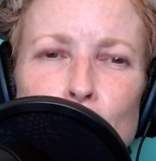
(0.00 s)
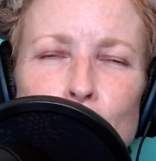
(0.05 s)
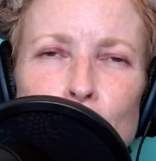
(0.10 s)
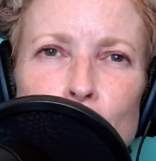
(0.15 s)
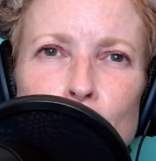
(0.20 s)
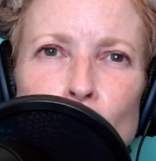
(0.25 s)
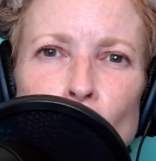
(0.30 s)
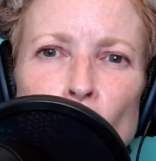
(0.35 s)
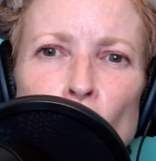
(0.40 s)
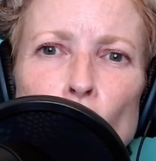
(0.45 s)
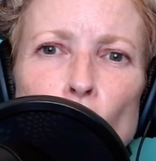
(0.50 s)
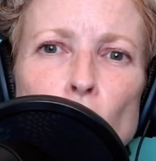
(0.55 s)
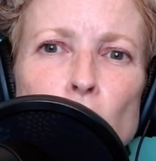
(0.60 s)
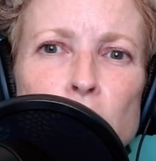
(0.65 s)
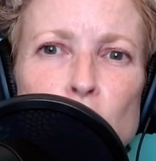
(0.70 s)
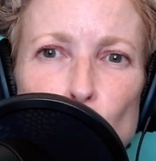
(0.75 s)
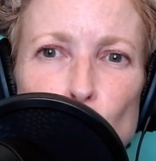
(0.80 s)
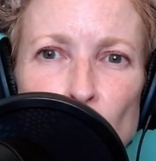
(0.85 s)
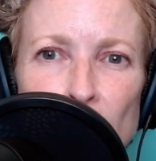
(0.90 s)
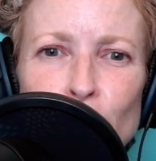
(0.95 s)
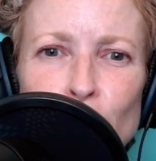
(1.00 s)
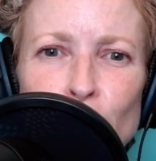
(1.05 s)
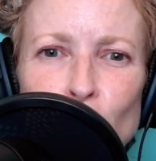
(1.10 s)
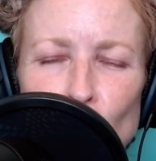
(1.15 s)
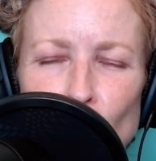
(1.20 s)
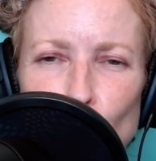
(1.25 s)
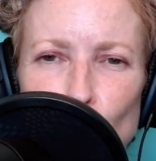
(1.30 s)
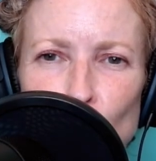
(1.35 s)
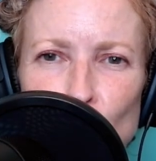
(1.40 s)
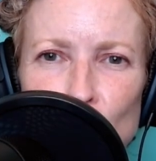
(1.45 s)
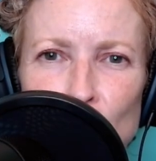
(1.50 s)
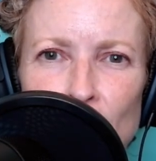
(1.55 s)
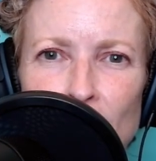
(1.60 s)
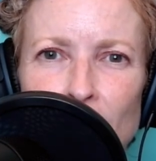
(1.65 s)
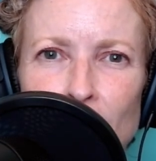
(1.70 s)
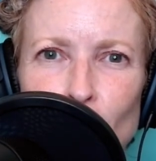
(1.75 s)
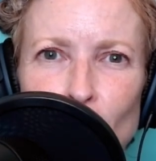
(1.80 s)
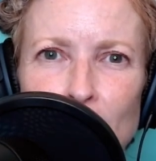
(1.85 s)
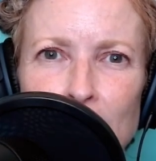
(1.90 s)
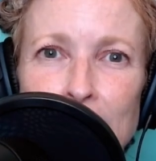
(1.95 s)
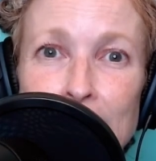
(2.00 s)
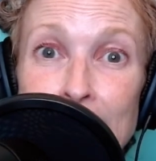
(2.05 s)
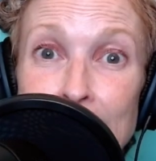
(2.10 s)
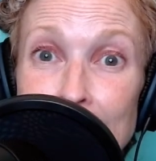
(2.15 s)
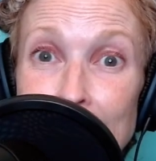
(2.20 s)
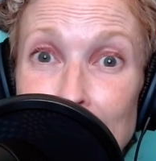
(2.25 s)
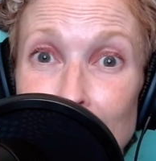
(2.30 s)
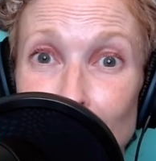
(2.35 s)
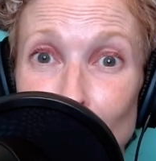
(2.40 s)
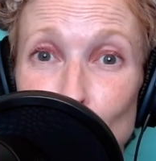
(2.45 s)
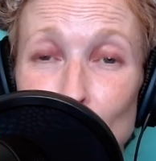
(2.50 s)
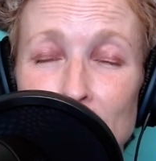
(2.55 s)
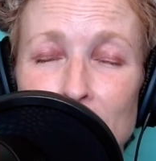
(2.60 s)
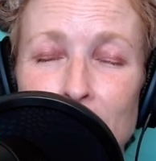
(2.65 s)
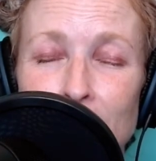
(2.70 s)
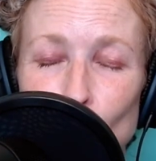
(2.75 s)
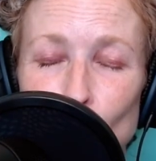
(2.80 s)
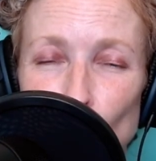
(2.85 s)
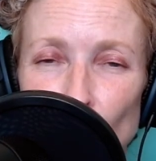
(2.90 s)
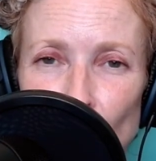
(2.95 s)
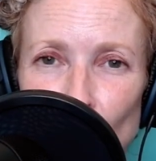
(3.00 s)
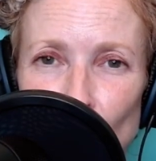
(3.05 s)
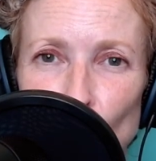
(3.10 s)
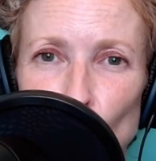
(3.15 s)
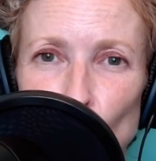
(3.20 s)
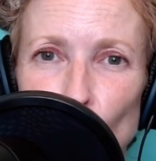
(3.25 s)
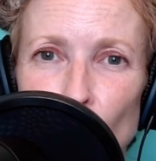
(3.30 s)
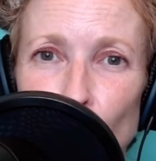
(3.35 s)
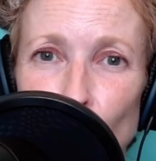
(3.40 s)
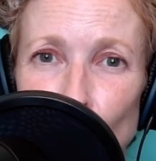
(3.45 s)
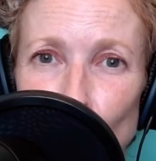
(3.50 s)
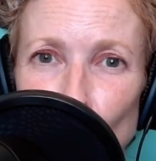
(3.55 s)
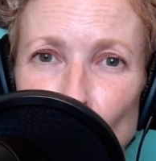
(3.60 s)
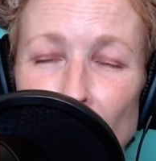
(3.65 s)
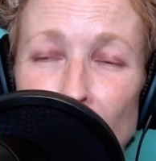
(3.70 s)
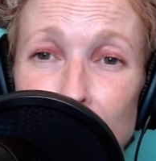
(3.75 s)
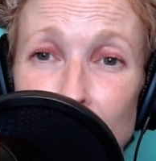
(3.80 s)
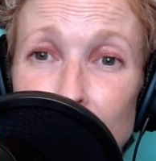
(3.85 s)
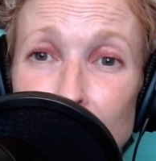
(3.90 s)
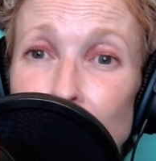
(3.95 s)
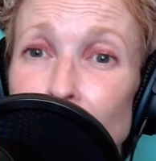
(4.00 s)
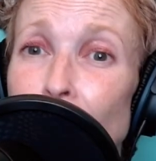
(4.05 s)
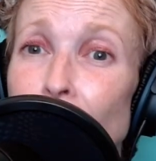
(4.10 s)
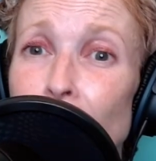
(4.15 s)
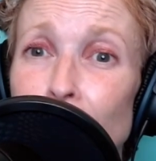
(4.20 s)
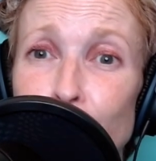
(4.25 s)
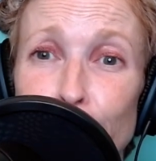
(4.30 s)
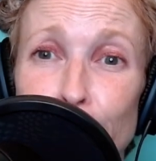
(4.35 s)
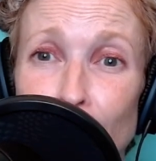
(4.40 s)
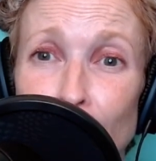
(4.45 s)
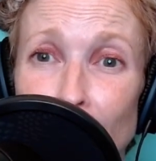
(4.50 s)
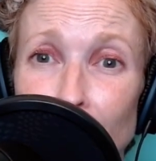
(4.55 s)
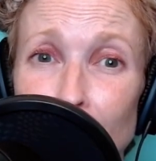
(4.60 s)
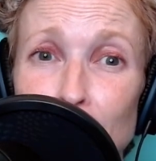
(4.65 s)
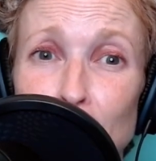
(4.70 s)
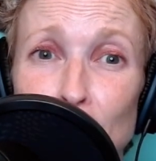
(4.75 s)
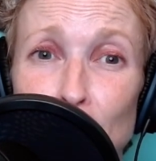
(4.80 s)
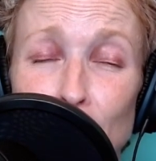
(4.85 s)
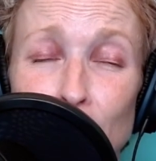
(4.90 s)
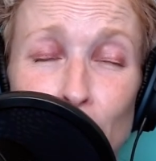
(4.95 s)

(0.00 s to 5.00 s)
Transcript: hold space for the person and really see them and see what they're going through has a lot of value.